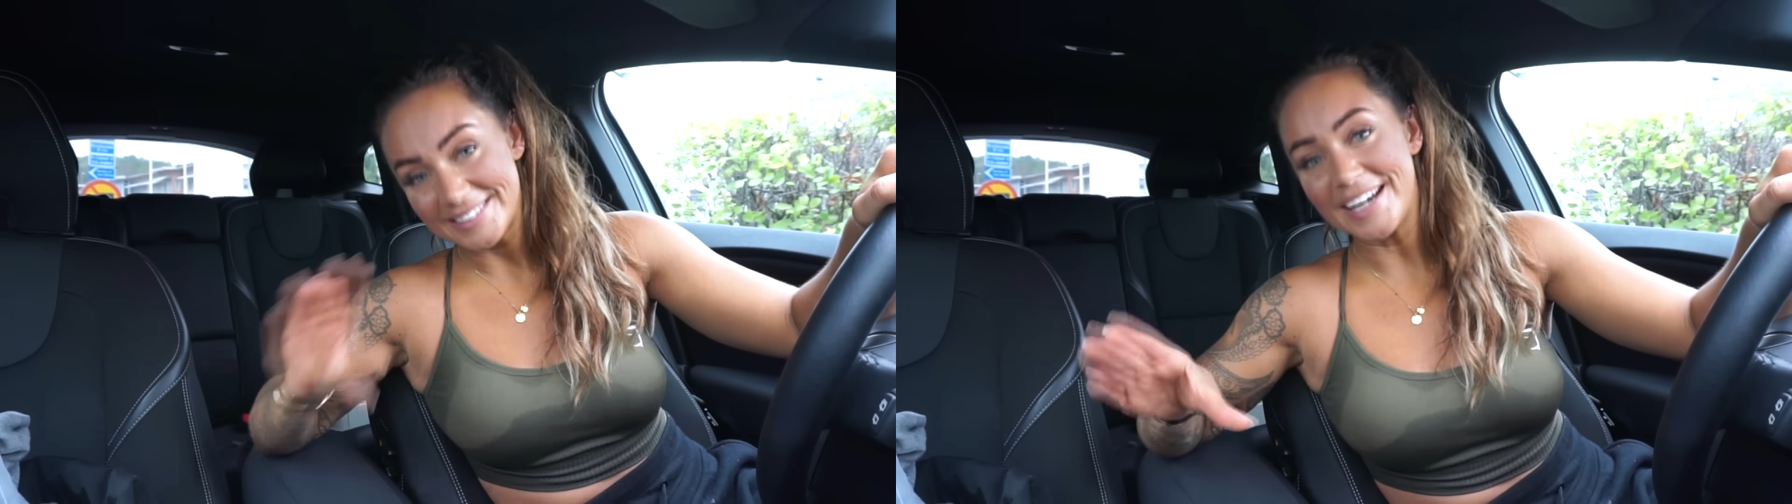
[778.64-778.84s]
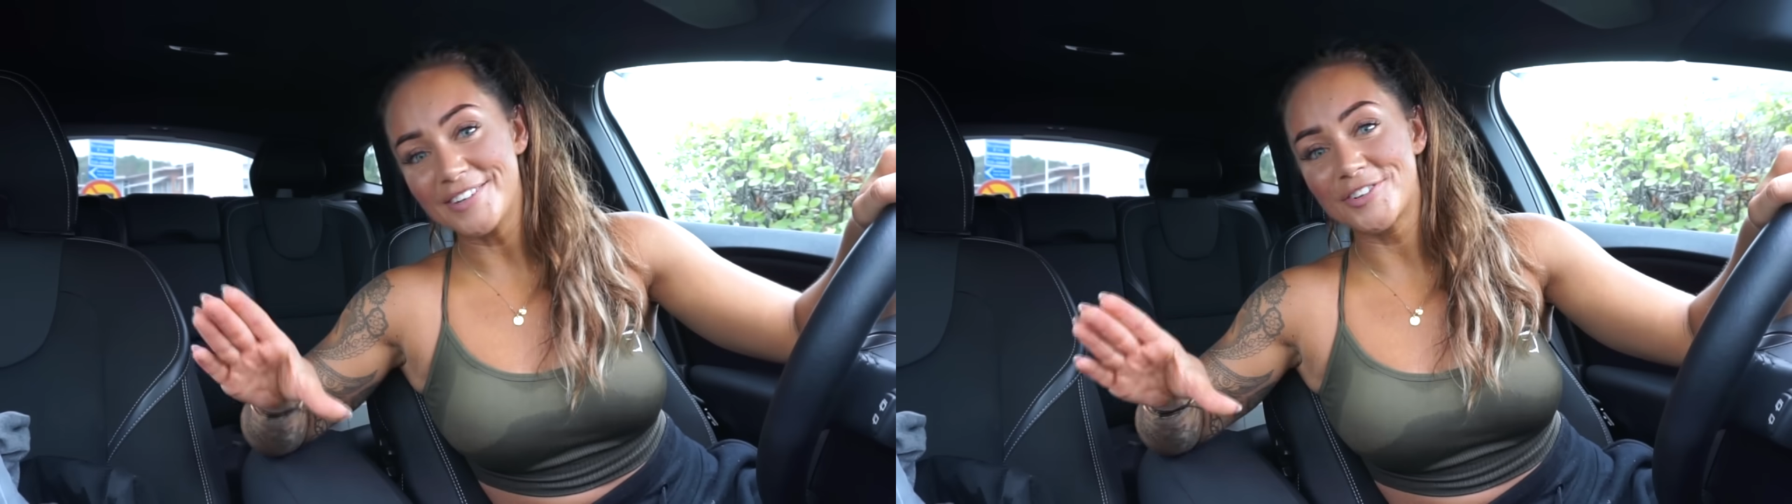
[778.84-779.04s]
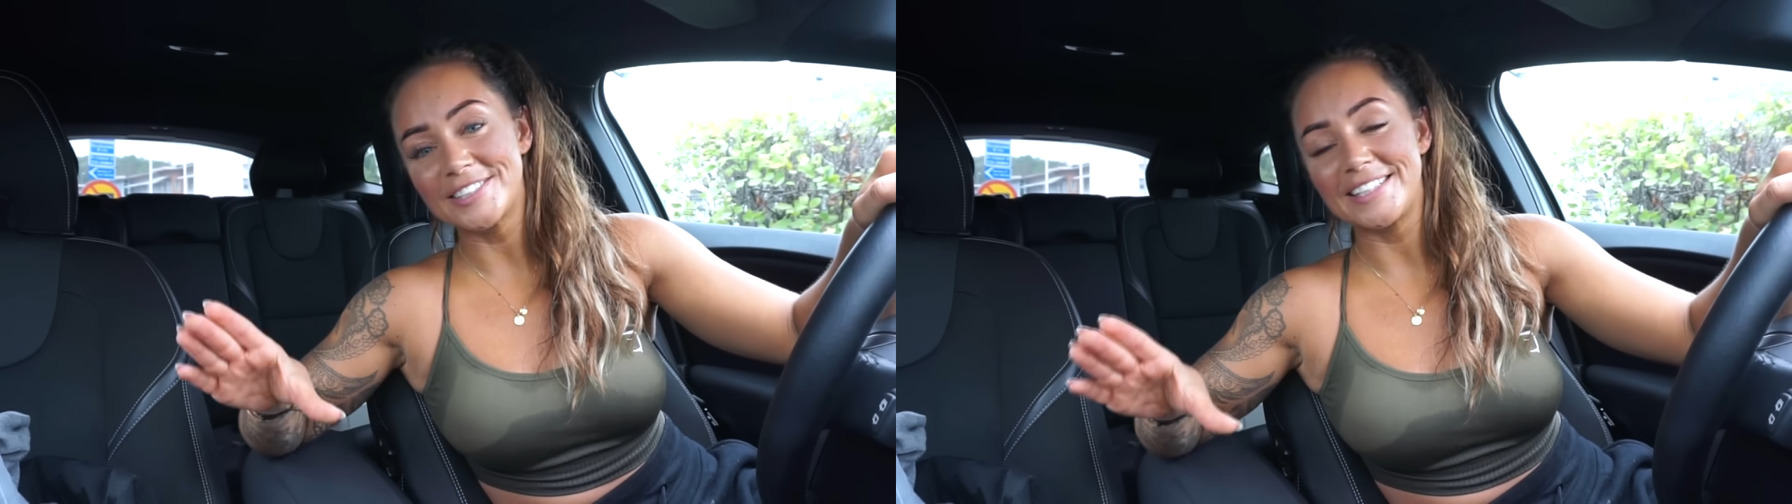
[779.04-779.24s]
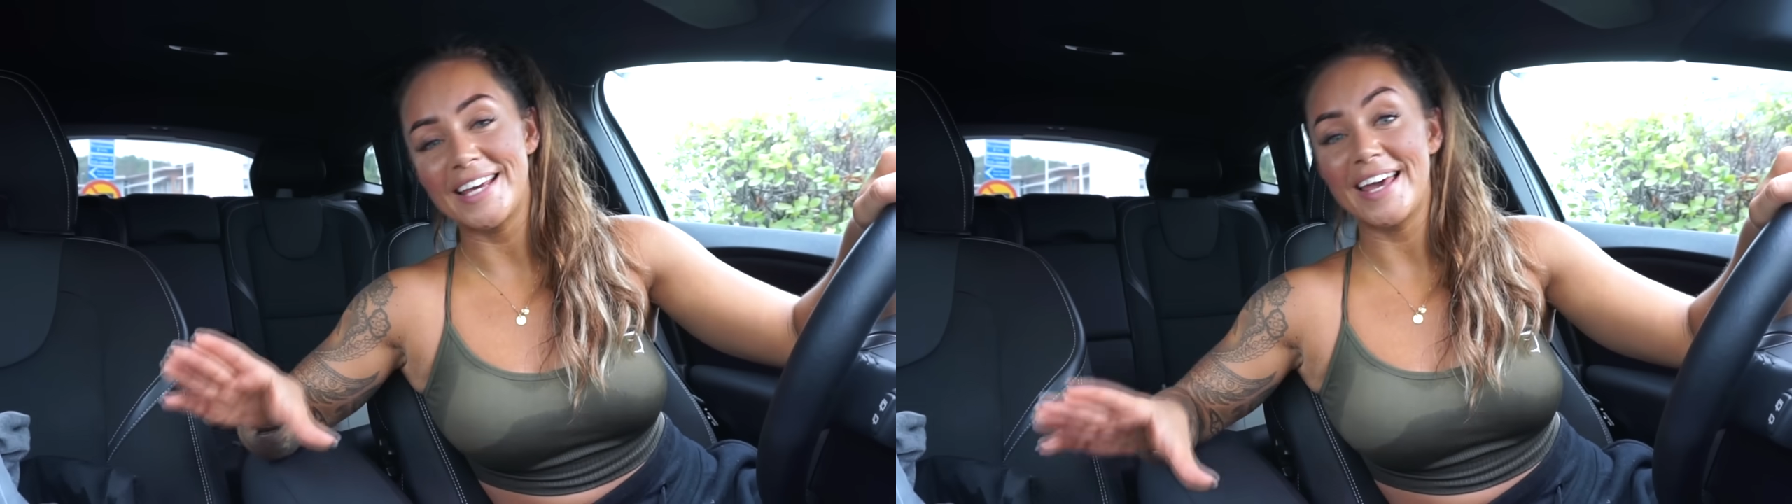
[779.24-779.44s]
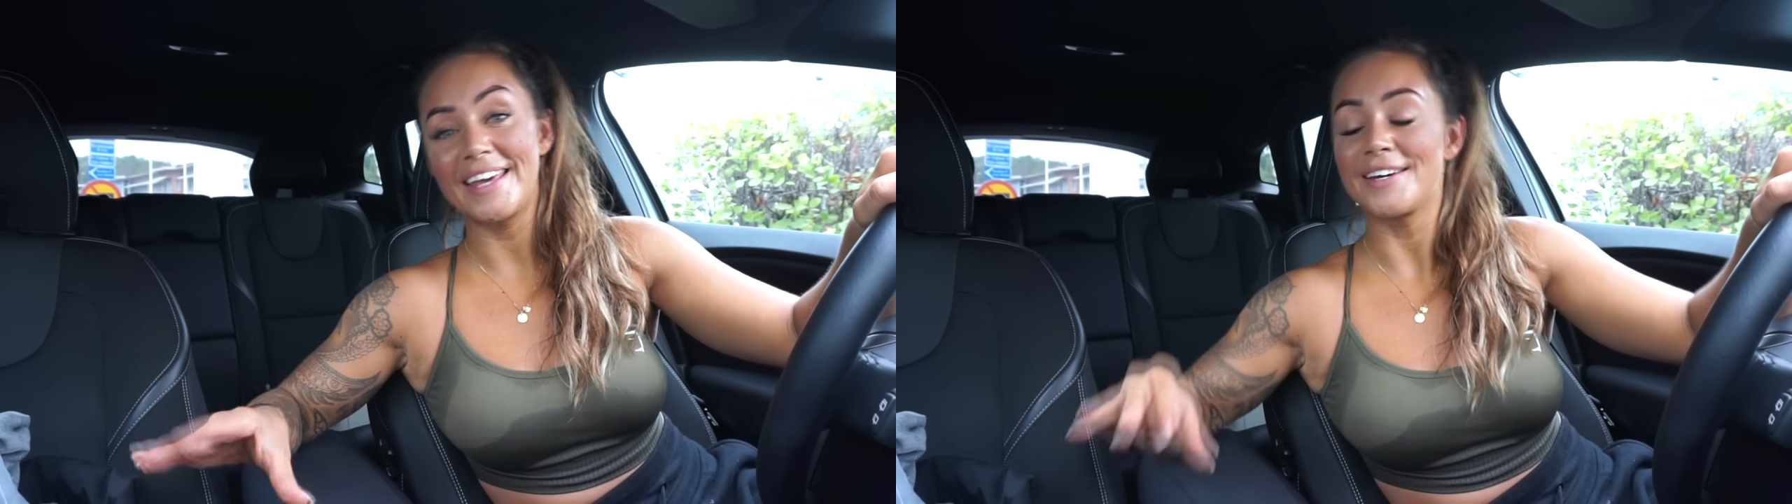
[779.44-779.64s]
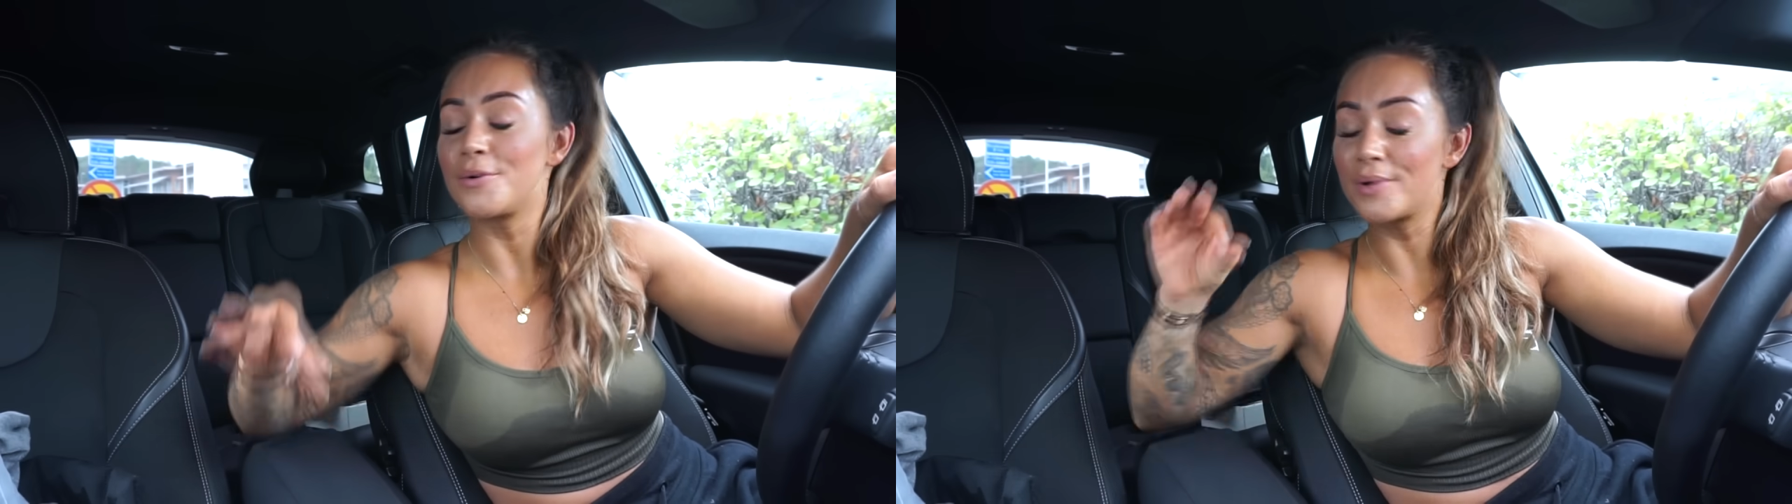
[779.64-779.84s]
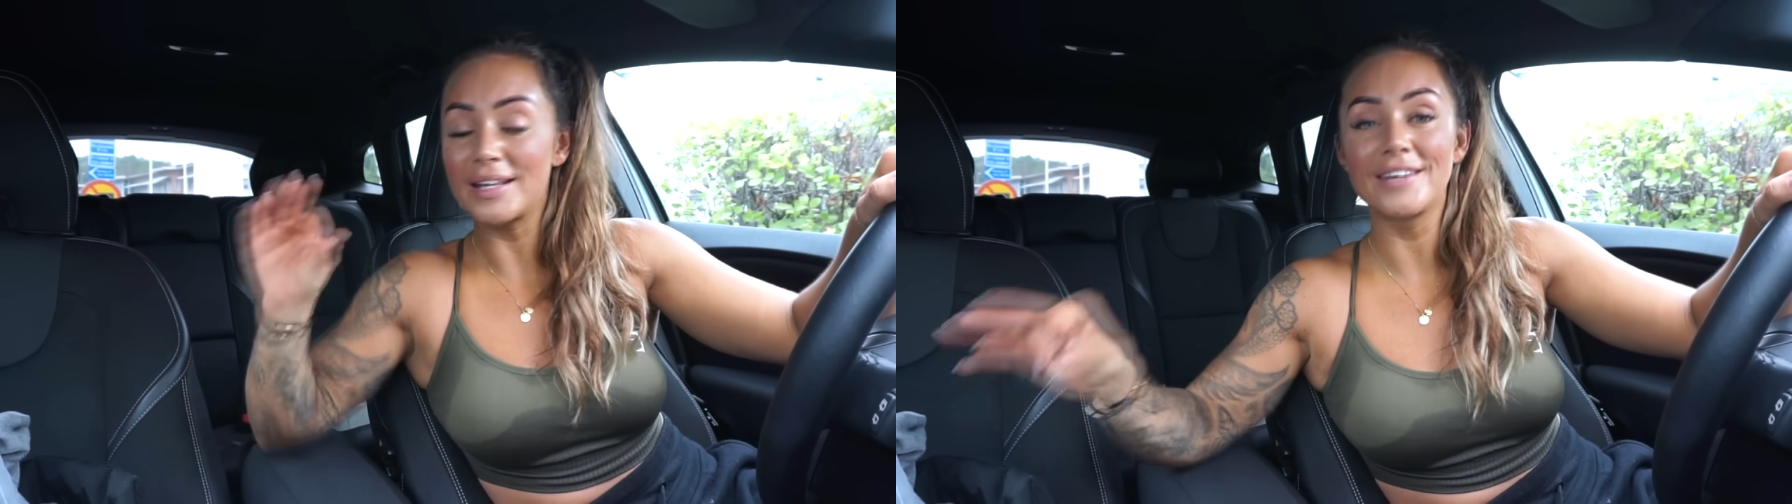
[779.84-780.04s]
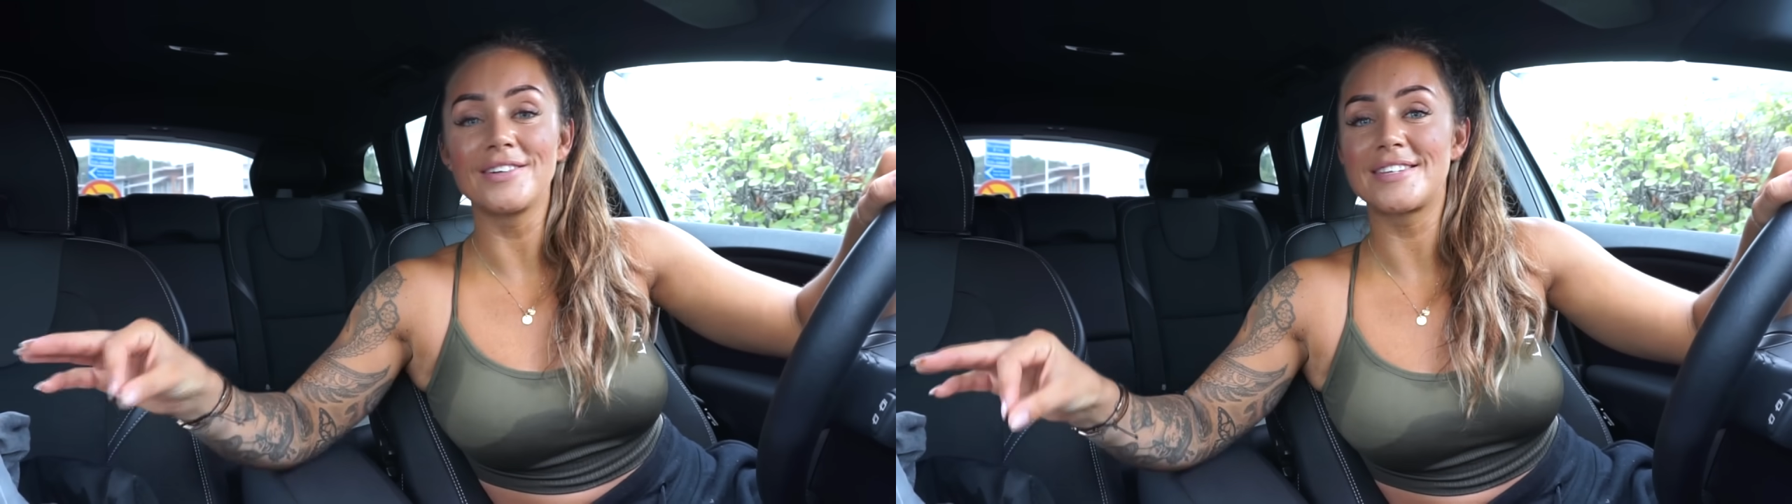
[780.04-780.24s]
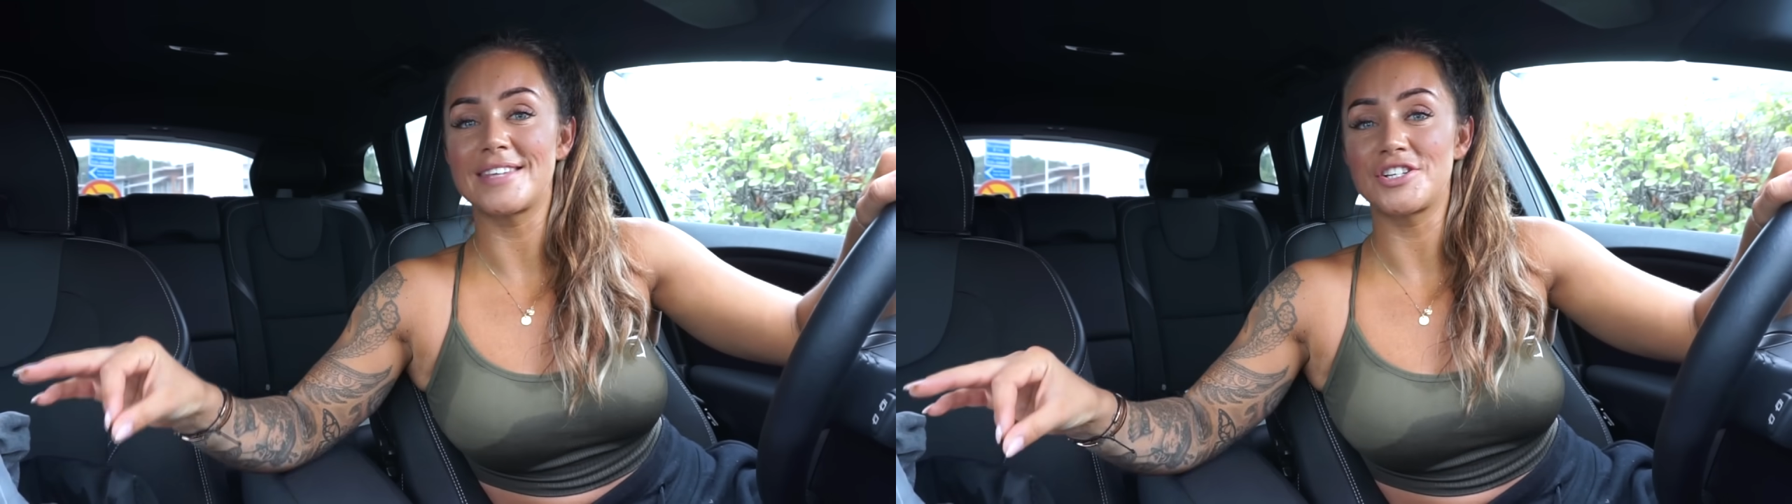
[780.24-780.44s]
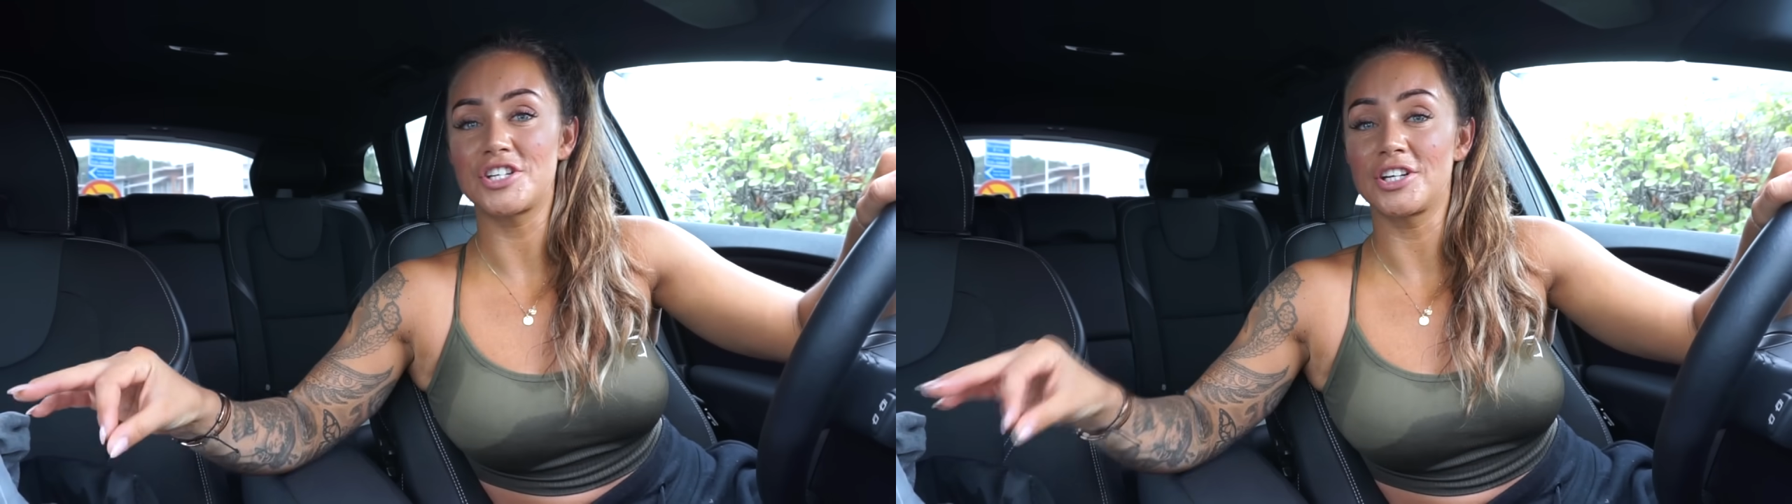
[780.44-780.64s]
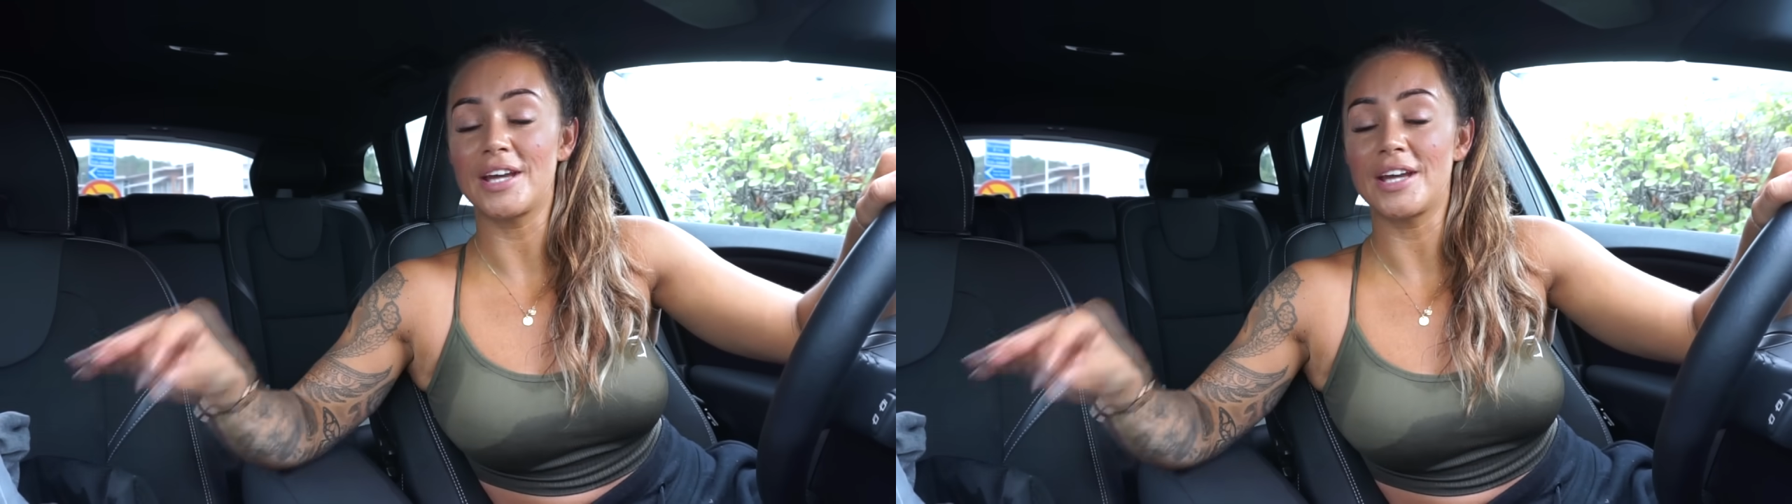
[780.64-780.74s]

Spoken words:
Done for today. Really good session.